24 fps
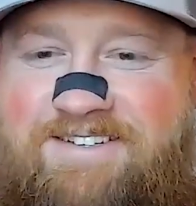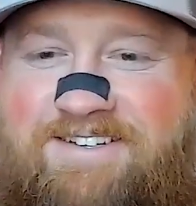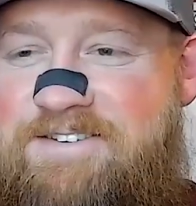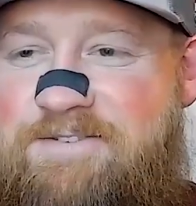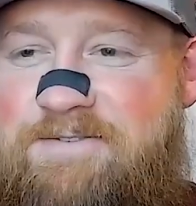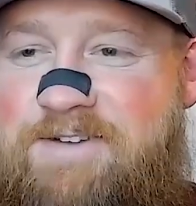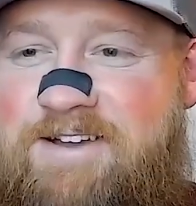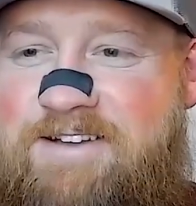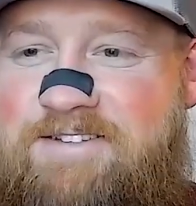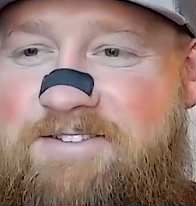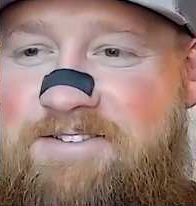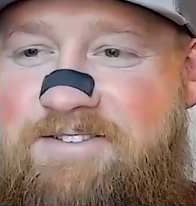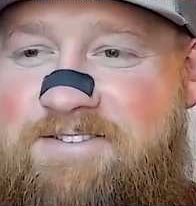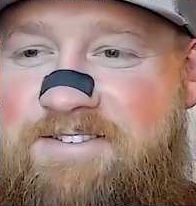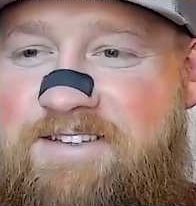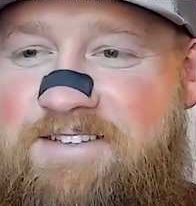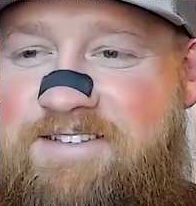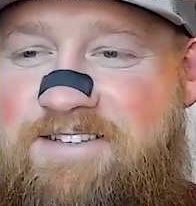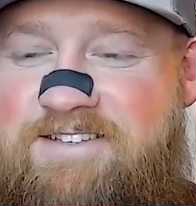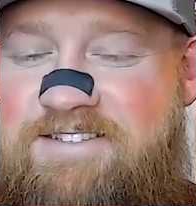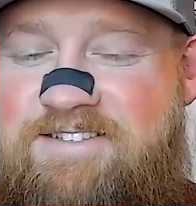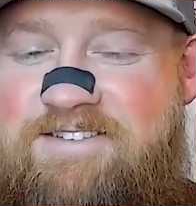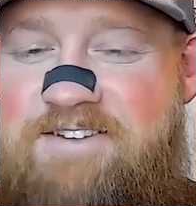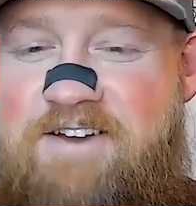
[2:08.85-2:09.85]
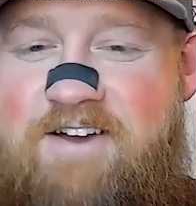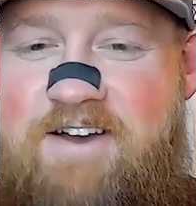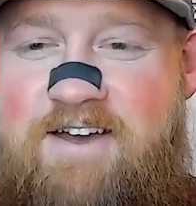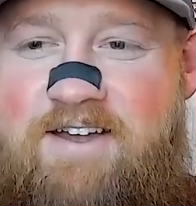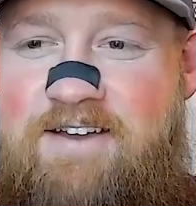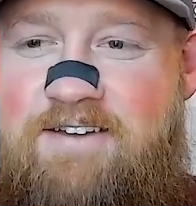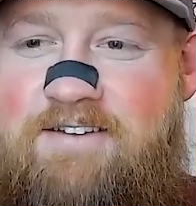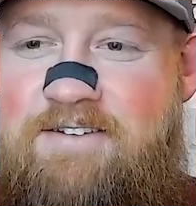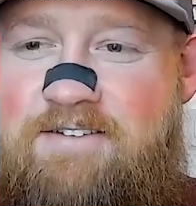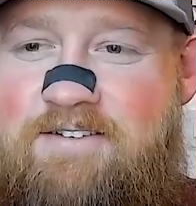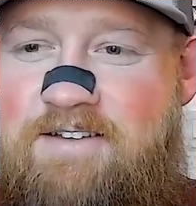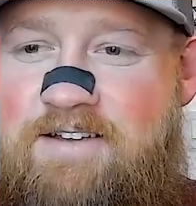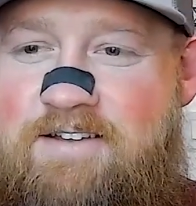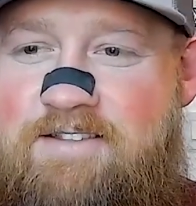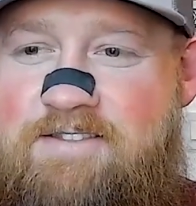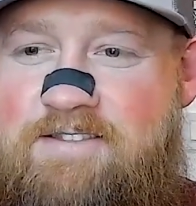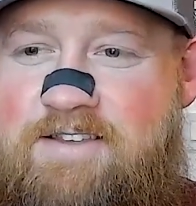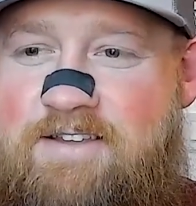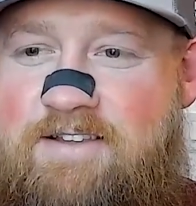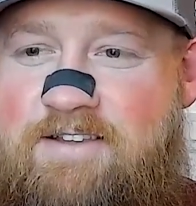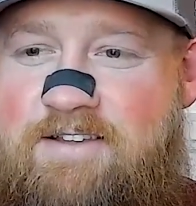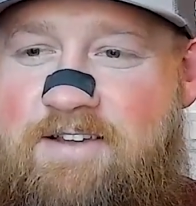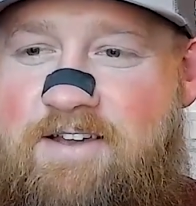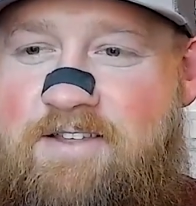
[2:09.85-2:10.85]
Two answers is it's not, and
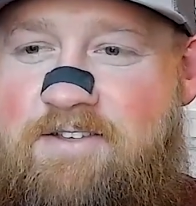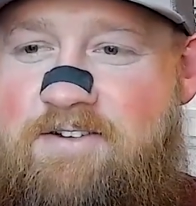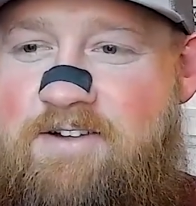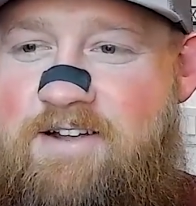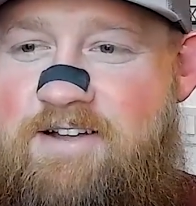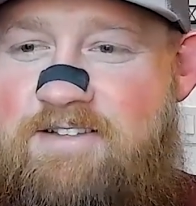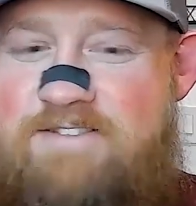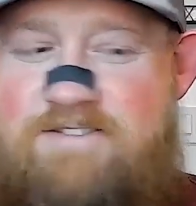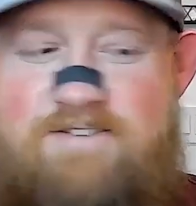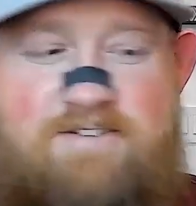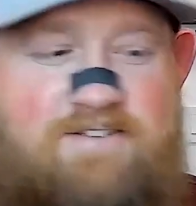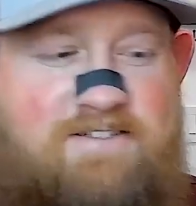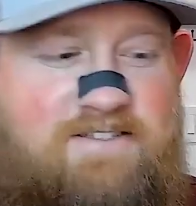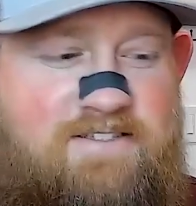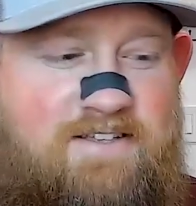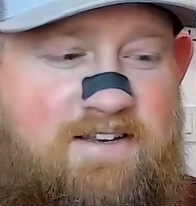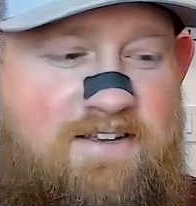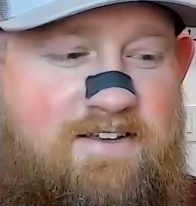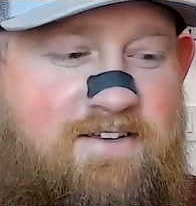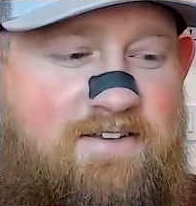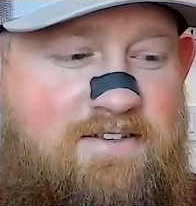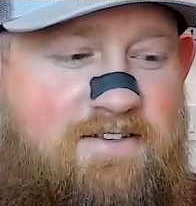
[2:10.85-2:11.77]
then the other answer is it